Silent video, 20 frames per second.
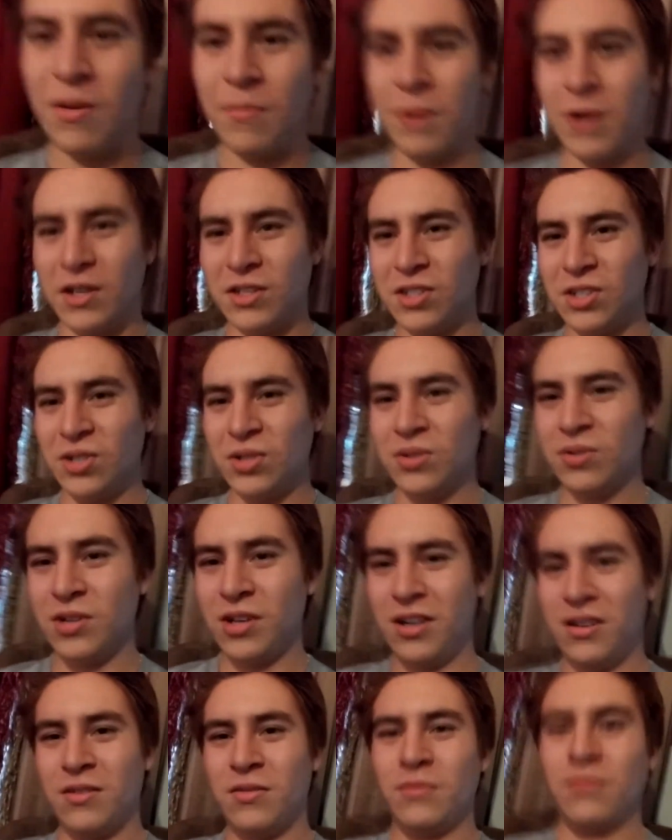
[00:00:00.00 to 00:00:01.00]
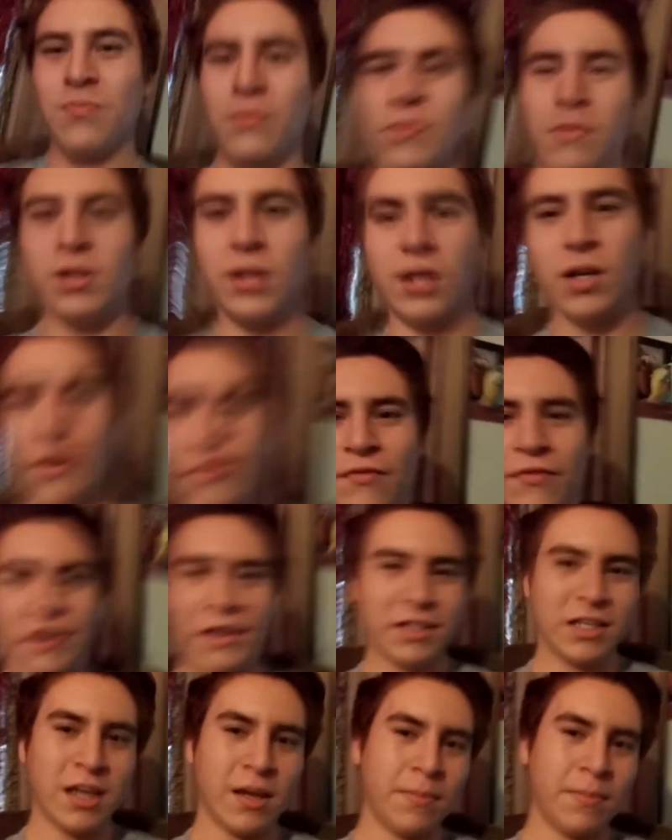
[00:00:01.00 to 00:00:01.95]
Pretty soon now, when the FaZe